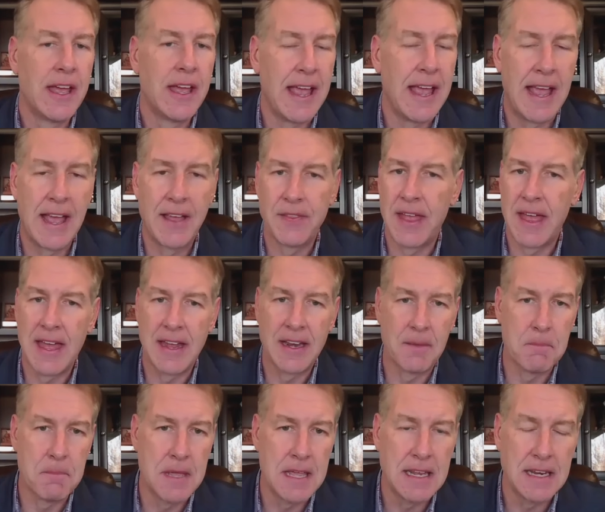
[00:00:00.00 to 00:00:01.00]
And then
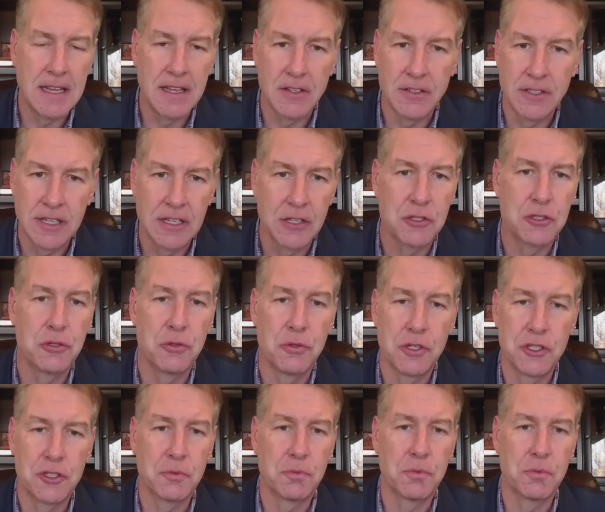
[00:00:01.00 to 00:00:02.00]
immediately, as soon
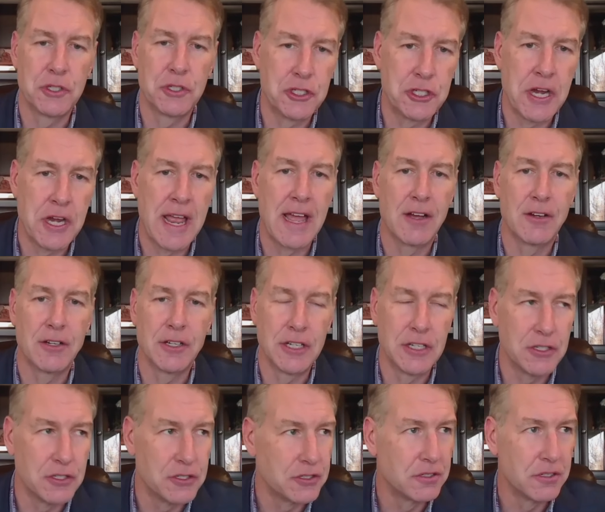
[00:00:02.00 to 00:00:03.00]
as it was
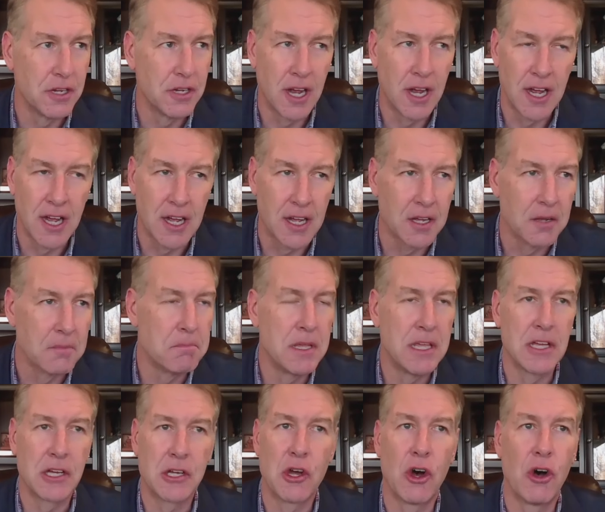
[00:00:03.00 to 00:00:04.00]
challenged,
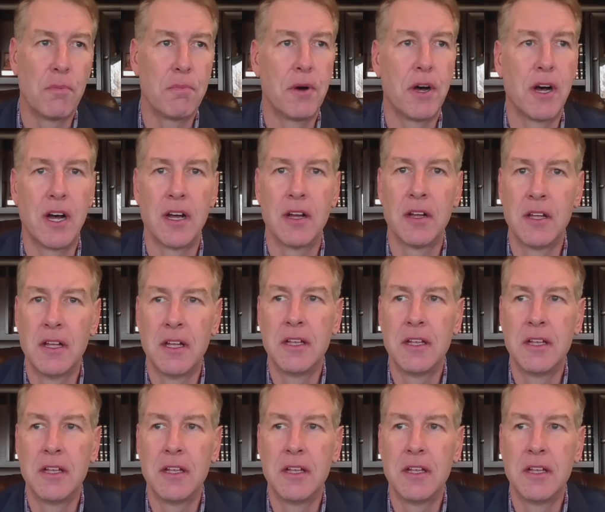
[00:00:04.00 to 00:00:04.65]
mea culpa.